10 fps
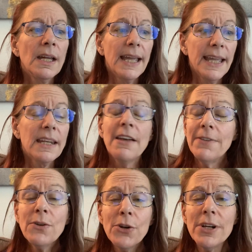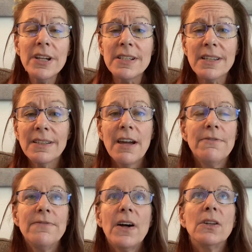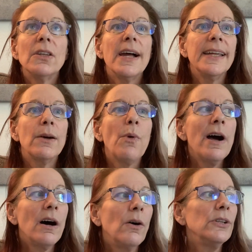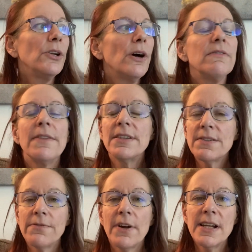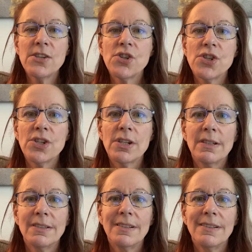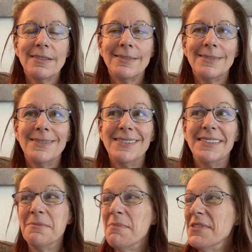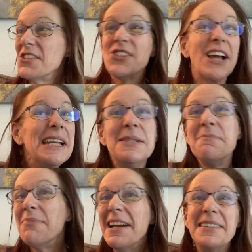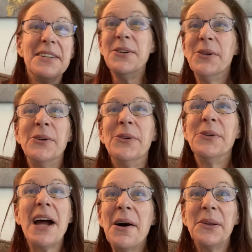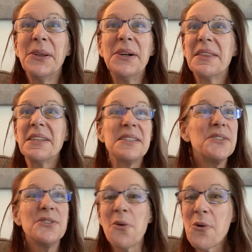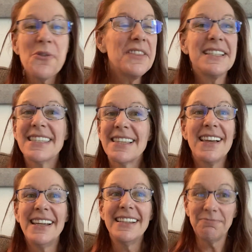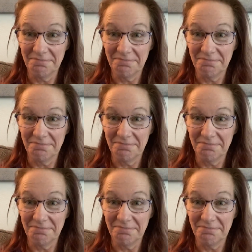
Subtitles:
And I felt good. I felt like, wow, I've got this fresh, shiny, bright new outlook, this soul that's like,